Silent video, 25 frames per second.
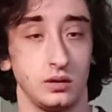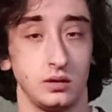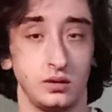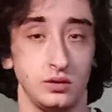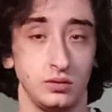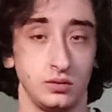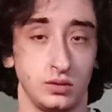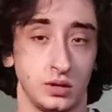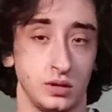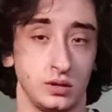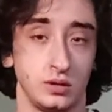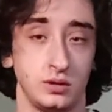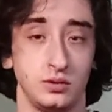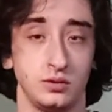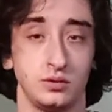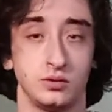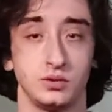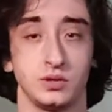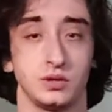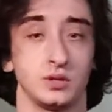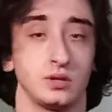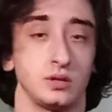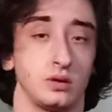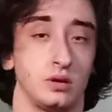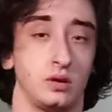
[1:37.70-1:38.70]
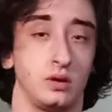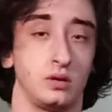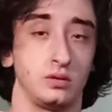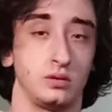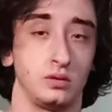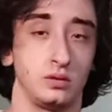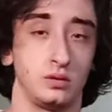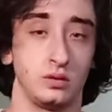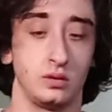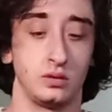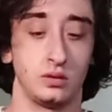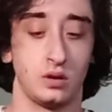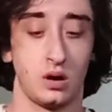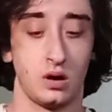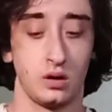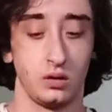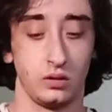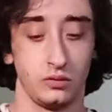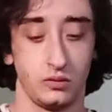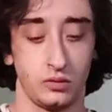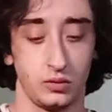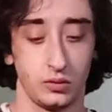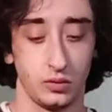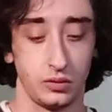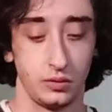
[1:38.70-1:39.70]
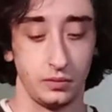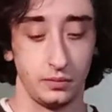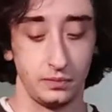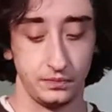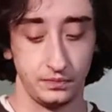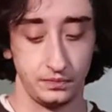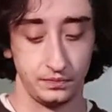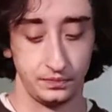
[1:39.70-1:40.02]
you can use olive oil.